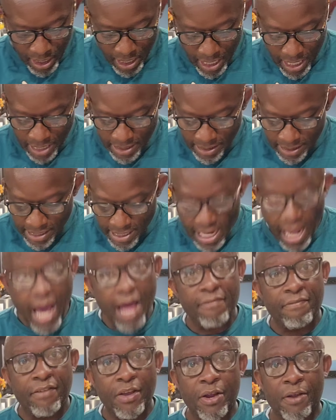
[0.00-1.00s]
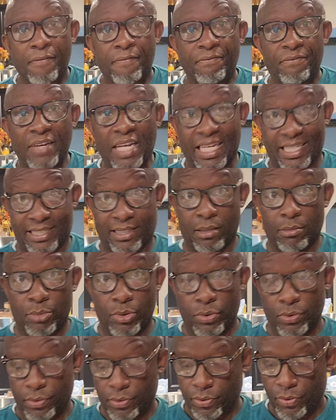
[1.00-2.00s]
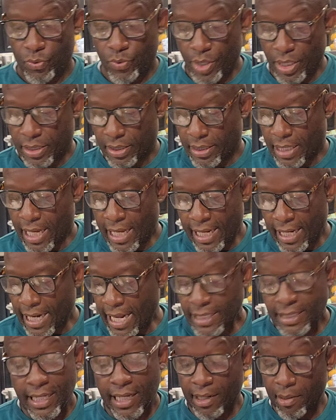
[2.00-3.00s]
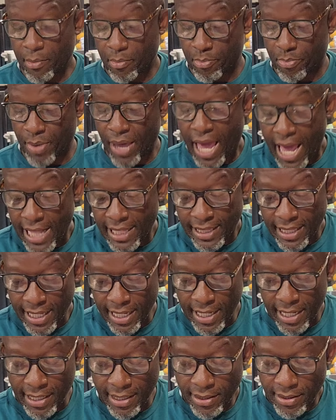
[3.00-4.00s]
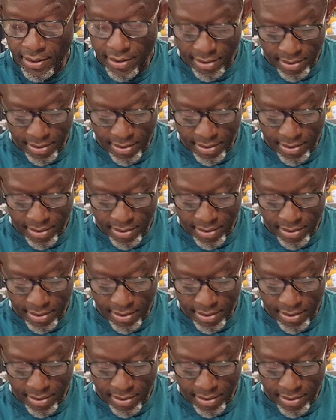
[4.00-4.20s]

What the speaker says: it's not very flexible, and that's not a bad thing.